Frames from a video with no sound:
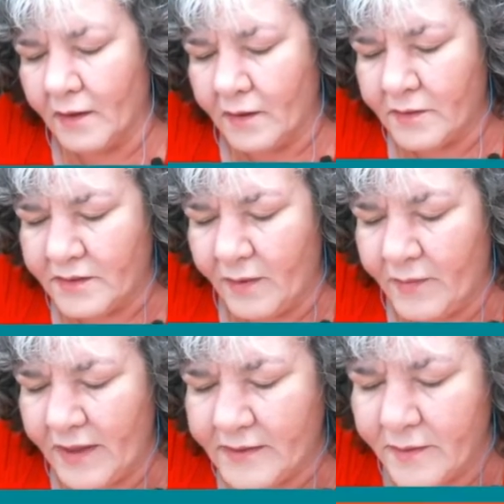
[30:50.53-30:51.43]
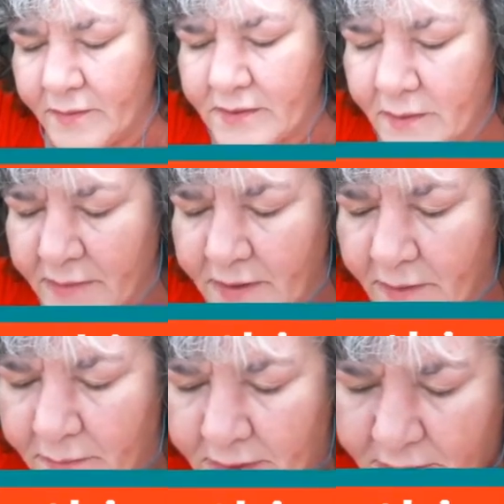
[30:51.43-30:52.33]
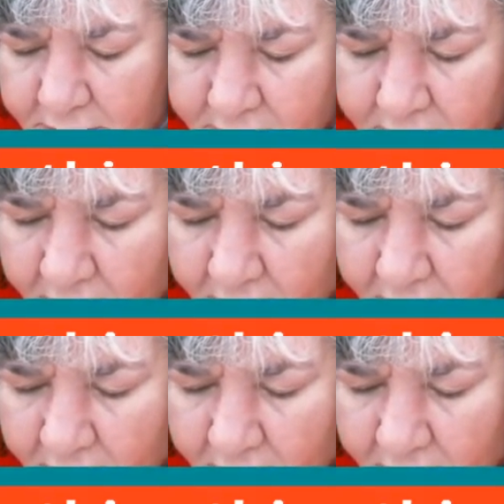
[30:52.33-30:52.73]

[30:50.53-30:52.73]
So then what I did with some of them is